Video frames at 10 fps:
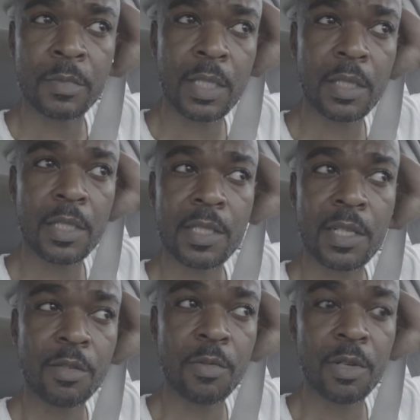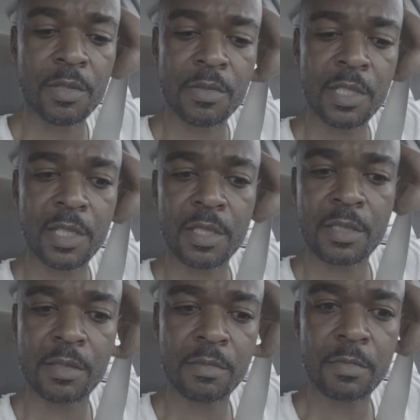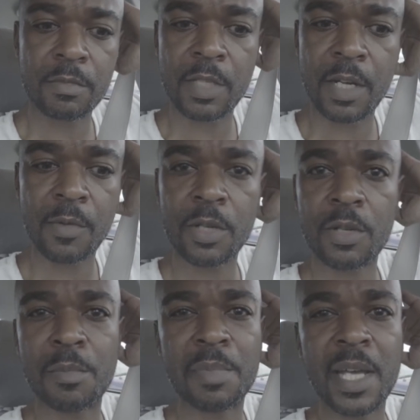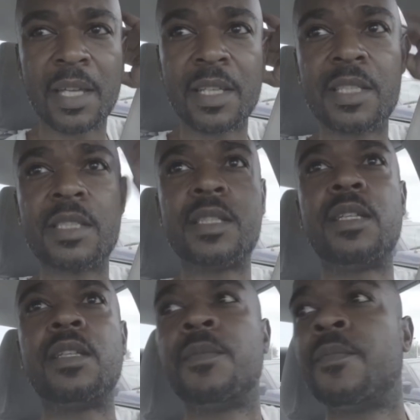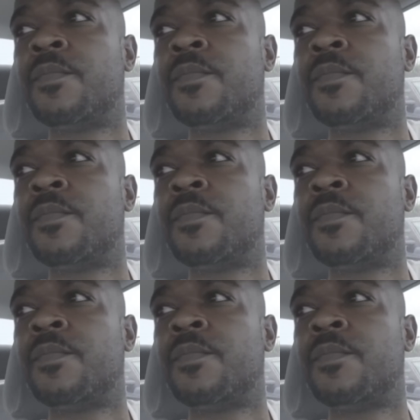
I guess I go work on chest. I worked on back yesterday.